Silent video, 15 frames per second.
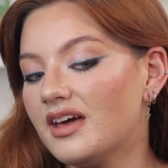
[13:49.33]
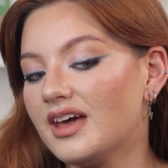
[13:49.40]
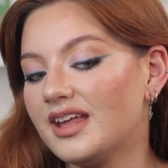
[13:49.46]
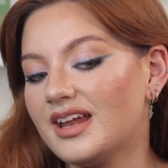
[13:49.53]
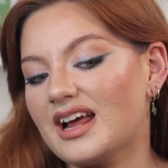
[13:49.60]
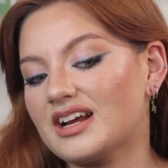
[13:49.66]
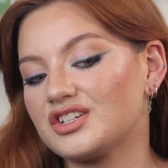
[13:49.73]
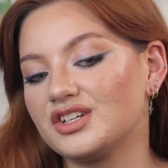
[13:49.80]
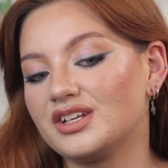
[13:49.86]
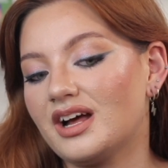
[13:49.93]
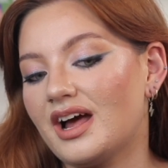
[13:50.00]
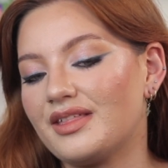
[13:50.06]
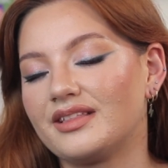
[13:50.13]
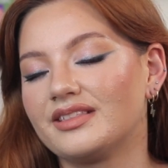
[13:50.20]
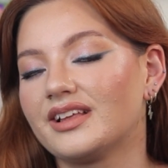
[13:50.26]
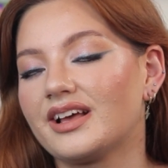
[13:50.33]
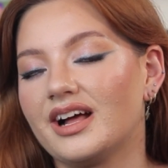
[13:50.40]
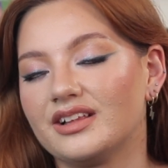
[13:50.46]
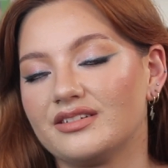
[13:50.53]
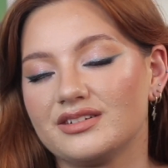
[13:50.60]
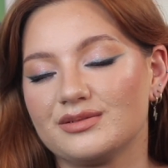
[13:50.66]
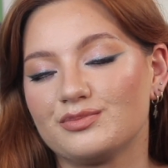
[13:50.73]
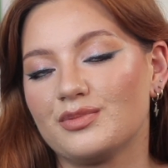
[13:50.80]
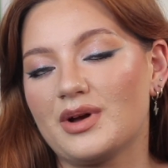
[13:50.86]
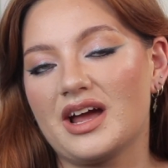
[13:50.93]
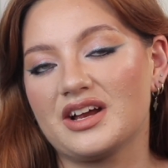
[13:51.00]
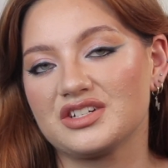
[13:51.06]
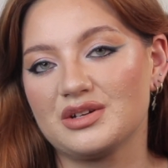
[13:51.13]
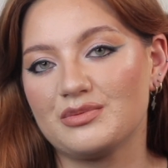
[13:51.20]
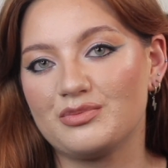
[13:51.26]
it actually, I think the color is
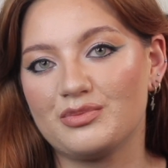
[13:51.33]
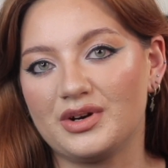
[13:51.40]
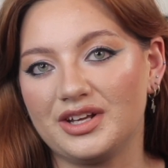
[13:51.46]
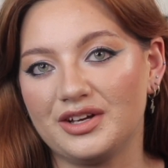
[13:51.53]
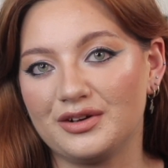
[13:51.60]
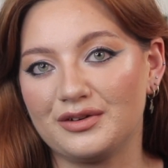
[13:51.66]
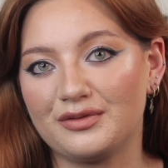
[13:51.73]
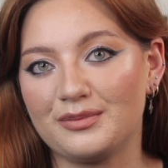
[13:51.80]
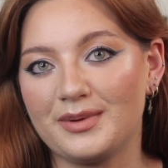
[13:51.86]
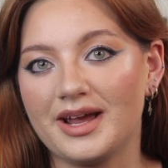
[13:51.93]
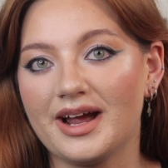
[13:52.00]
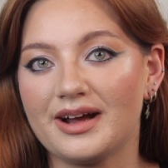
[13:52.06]
actually pretty good for me.